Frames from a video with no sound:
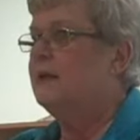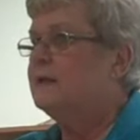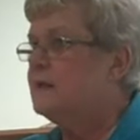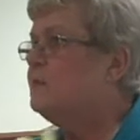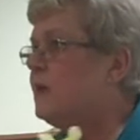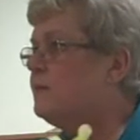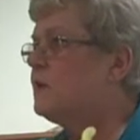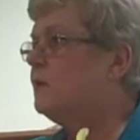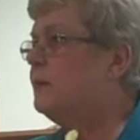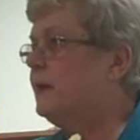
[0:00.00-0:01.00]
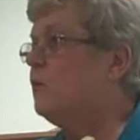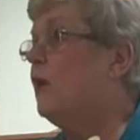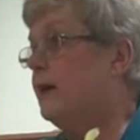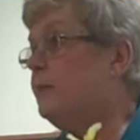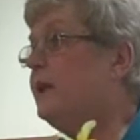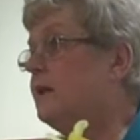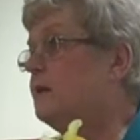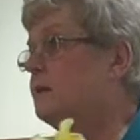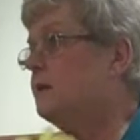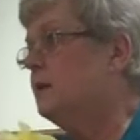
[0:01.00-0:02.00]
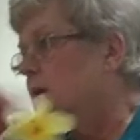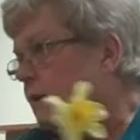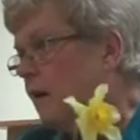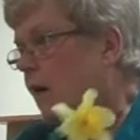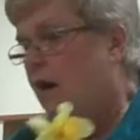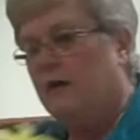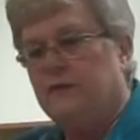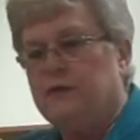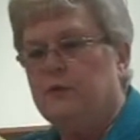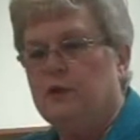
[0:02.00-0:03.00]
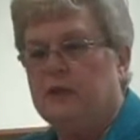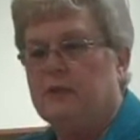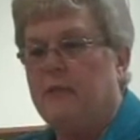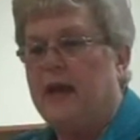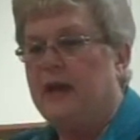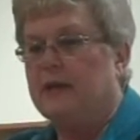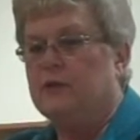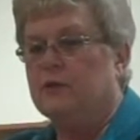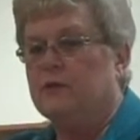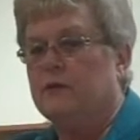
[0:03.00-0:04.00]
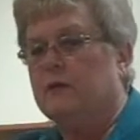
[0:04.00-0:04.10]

Sometimes it will be quite a bit off, and you'll look at the back and